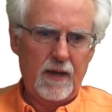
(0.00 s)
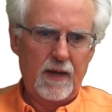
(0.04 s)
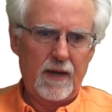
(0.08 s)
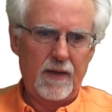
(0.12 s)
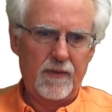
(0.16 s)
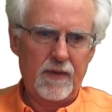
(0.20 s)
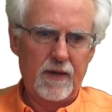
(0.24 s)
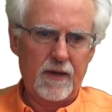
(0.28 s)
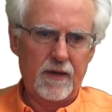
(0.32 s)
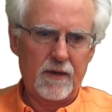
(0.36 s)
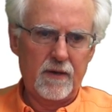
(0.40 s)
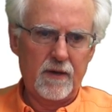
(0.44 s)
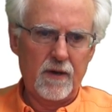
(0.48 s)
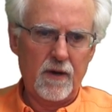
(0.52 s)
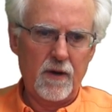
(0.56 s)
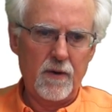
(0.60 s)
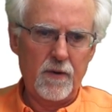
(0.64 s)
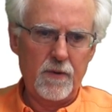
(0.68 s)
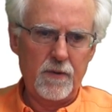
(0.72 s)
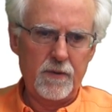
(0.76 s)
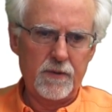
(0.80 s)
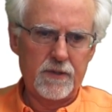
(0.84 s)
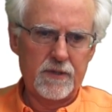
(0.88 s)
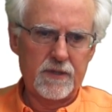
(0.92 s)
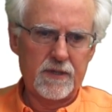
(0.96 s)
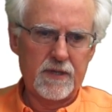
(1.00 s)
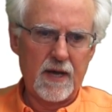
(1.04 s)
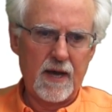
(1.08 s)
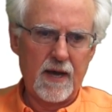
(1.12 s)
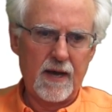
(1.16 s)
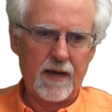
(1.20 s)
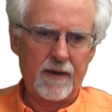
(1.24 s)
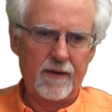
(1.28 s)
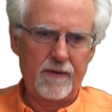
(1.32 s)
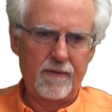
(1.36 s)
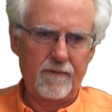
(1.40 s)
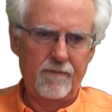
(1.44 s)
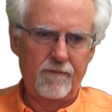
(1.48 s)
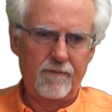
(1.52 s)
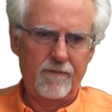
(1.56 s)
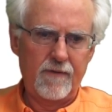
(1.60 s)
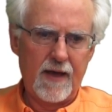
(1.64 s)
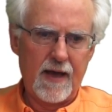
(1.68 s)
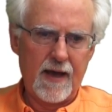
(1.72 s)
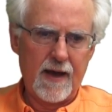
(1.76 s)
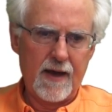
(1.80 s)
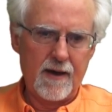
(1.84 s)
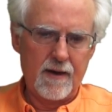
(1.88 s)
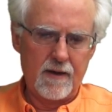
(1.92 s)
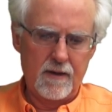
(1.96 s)
And then cosine
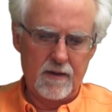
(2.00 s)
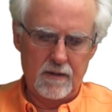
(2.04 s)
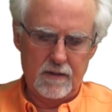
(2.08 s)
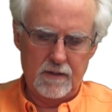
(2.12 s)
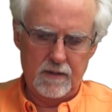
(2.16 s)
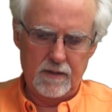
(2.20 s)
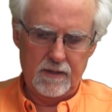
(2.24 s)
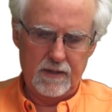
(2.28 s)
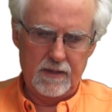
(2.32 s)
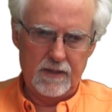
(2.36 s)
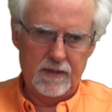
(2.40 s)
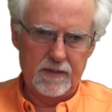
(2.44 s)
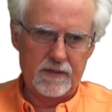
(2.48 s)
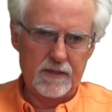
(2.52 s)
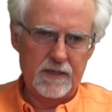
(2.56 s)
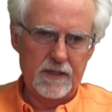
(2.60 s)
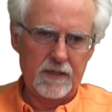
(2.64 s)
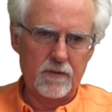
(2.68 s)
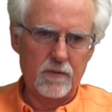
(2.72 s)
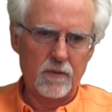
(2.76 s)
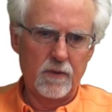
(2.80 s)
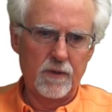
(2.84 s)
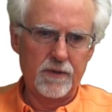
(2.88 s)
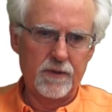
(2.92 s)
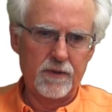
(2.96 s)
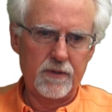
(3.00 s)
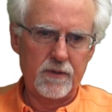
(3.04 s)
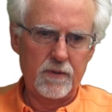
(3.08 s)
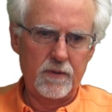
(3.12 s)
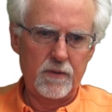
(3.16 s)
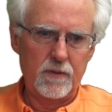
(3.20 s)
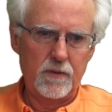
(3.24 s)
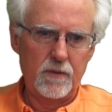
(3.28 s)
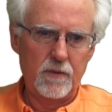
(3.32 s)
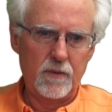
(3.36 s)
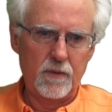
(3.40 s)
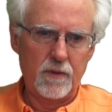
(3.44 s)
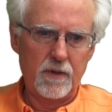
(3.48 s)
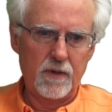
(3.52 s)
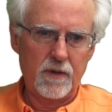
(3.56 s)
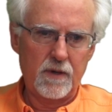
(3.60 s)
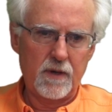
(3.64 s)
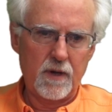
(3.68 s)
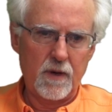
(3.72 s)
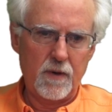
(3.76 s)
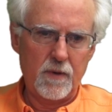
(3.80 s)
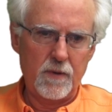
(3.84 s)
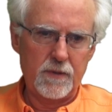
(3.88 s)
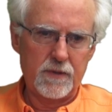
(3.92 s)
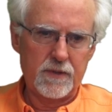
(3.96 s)
val is equal to
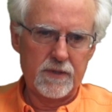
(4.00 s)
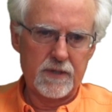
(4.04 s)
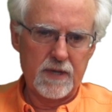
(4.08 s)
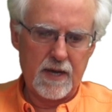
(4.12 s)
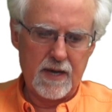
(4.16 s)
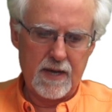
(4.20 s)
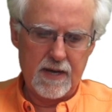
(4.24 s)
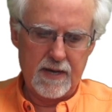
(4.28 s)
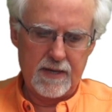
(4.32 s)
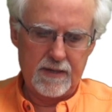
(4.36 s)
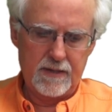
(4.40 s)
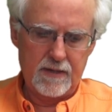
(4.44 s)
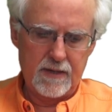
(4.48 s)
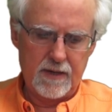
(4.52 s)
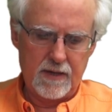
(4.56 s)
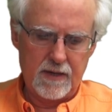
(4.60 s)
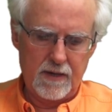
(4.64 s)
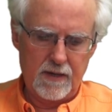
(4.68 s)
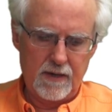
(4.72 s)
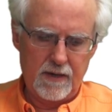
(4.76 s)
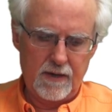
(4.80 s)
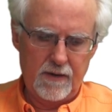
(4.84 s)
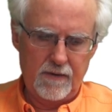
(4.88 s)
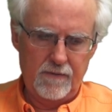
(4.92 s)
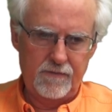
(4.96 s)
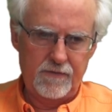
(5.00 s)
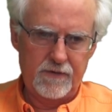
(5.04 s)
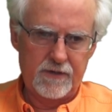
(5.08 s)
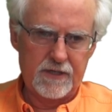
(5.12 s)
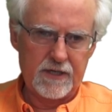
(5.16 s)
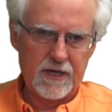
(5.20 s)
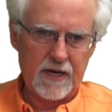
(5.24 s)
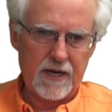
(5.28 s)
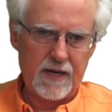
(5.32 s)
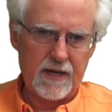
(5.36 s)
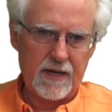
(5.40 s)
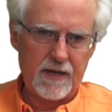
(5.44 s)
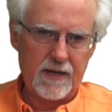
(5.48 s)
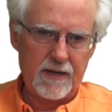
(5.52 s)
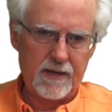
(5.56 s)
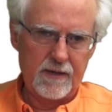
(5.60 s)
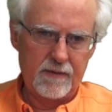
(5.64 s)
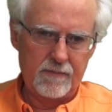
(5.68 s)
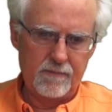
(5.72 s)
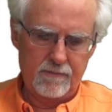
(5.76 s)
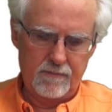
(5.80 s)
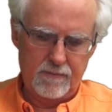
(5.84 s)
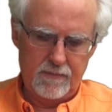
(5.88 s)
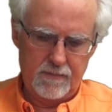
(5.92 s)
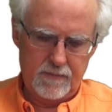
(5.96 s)
cosine of
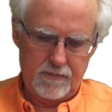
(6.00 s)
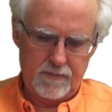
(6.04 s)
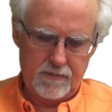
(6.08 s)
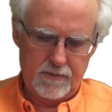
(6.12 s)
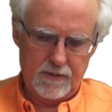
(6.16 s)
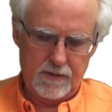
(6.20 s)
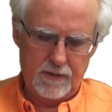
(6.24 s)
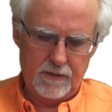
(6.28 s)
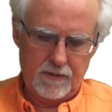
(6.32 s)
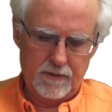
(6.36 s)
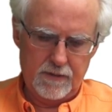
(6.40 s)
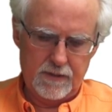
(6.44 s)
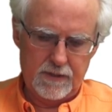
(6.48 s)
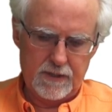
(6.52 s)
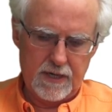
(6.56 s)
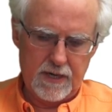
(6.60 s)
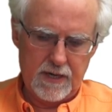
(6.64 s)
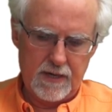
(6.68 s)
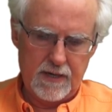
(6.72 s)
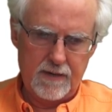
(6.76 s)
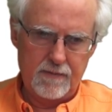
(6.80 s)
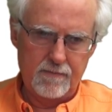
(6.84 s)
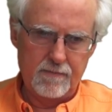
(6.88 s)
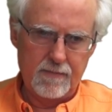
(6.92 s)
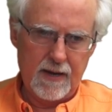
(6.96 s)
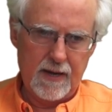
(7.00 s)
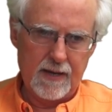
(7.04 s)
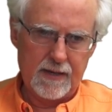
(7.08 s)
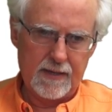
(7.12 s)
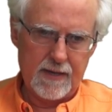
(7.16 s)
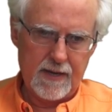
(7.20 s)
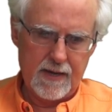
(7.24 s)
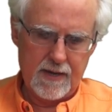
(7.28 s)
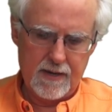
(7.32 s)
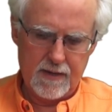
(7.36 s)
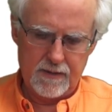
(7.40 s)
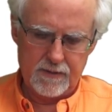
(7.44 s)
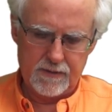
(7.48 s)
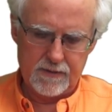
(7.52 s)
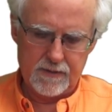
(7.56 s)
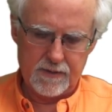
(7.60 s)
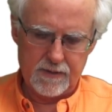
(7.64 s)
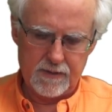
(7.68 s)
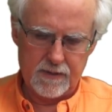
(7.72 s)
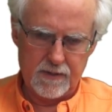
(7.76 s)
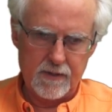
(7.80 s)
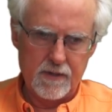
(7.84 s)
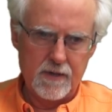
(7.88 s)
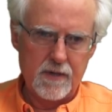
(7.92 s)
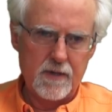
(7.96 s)
j, little j, my
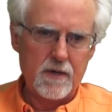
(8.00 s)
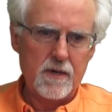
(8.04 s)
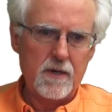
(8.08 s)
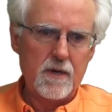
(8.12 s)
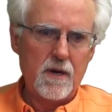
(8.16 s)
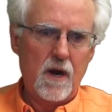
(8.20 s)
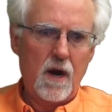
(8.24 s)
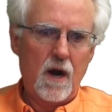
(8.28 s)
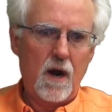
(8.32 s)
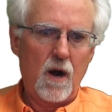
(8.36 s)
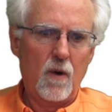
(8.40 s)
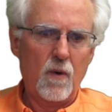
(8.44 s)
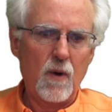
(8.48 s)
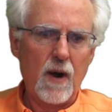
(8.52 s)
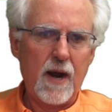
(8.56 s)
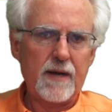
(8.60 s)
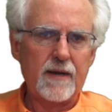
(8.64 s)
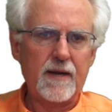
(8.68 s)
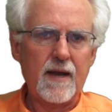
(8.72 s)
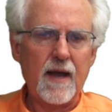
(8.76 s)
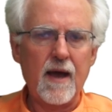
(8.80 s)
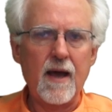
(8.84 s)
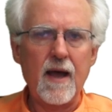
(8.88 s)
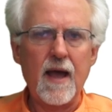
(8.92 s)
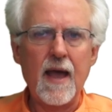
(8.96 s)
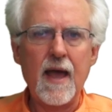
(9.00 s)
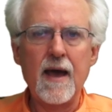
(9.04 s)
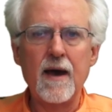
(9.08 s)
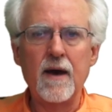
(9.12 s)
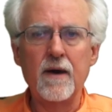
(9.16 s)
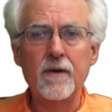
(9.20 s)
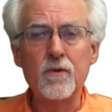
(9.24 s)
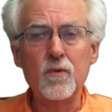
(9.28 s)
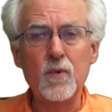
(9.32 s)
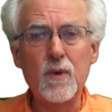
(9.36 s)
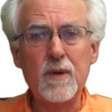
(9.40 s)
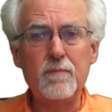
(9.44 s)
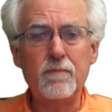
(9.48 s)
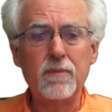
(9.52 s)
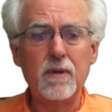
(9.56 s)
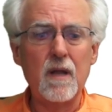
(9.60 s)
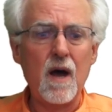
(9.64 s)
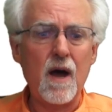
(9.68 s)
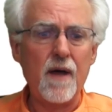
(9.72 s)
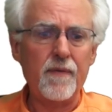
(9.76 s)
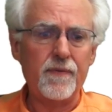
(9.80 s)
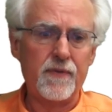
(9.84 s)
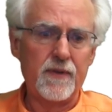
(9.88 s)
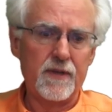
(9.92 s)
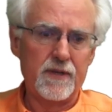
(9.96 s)
counter. All right, now how do we
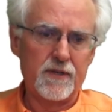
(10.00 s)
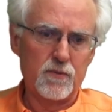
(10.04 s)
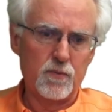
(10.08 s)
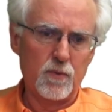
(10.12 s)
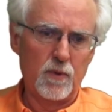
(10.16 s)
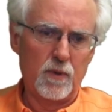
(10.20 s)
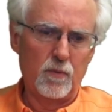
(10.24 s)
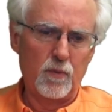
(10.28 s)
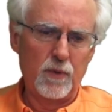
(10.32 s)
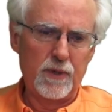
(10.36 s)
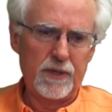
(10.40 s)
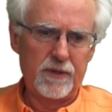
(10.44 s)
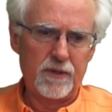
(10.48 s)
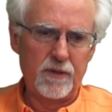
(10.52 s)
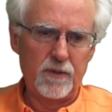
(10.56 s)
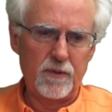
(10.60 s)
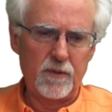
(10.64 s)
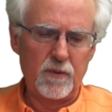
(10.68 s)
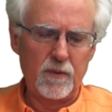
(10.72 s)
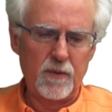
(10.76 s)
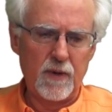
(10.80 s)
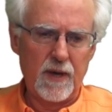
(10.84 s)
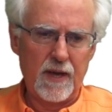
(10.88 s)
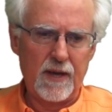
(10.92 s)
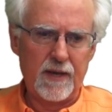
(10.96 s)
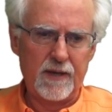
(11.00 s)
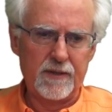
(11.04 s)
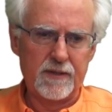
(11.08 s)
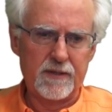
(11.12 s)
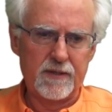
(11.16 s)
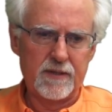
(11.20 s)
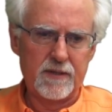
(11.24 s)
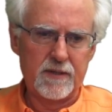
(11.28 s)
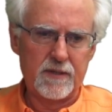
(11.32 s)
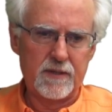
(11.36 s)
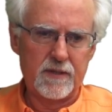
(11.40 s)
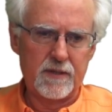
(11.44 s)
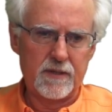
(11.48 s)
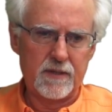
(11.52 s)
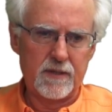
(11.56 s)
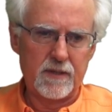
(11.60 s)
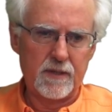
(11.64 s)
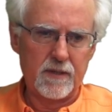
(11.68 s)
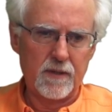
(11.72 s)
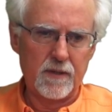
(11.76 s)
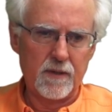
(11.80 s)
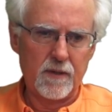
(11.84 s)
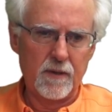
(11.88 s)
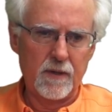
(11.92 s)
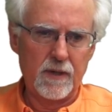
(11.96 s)
plot this? Well, we do a
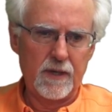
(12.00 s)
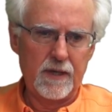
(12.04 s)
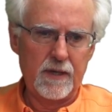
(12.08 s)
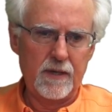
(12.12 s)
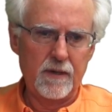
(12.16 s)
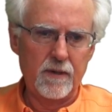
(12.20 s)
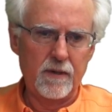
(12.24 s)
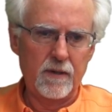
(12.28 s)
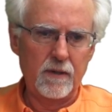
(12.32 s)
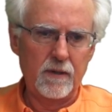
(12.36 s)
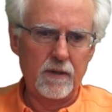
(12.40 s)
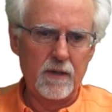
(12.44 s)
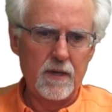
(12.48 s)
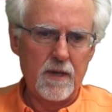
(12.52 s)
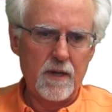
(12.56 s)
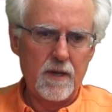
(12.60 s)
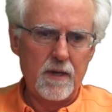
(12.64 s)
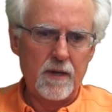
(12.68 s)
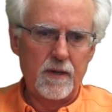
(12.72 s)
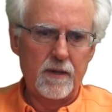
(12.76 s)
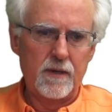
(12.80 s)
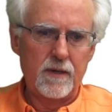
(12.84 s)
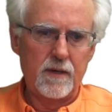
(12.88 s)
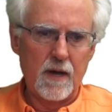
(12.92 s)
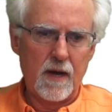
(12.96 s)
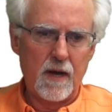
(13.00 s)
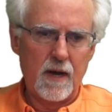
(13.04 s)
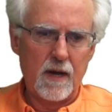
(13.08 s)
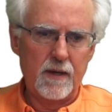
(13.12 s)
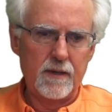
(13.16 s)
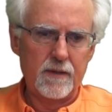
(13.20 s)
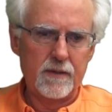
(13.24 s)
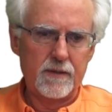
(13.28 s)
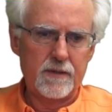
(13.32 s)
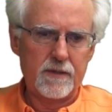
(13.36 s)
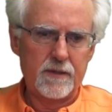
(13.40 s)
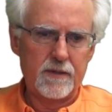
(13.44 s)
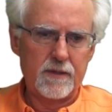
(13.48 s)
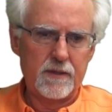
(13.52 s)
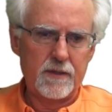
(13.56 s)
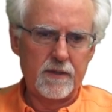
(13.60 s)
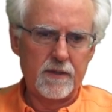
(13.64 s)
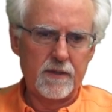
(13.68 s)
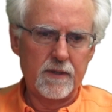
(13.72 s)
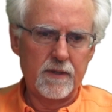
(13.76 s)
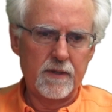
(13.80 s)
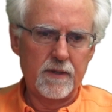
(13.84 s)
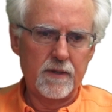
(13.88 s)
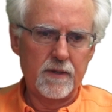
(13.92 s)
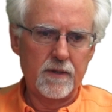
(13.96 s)
serial dot
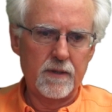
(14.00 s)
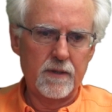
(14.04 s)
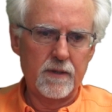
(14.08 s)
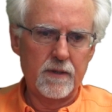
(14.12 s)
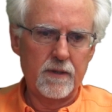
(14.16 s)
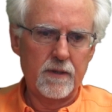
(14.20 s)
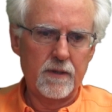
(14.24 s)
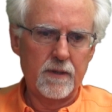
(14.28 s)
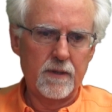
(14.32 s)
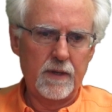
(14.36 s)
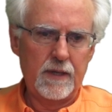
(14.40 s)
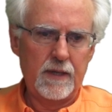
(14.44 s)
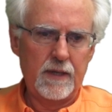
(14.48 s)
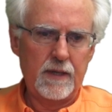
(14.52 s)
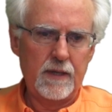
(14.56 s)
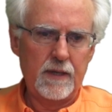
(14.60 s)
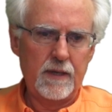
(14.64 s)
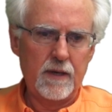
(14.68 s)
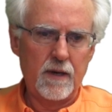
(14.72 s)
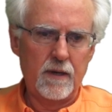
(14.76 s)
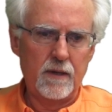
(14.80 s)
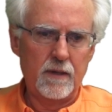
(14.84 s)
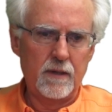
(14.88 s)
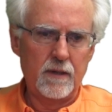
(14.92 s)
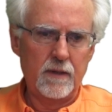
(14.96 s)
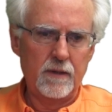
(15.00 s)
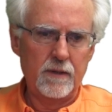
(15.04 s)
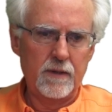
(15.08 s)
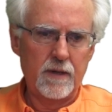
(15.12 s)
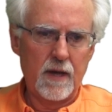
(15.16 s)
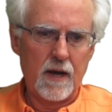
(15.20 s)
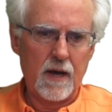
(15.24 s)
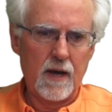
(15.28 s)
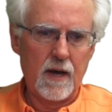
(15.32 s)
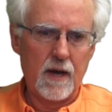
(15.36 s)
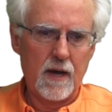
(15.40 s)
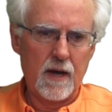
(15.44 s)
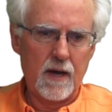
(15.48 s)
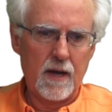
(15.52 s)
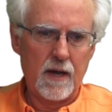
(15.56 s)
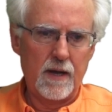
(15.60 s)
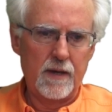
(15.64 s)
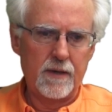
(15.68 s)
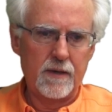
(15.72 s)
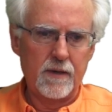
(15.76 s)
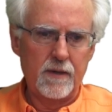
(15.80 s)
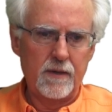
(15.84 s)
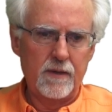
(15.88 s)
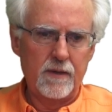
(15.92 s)
serial dot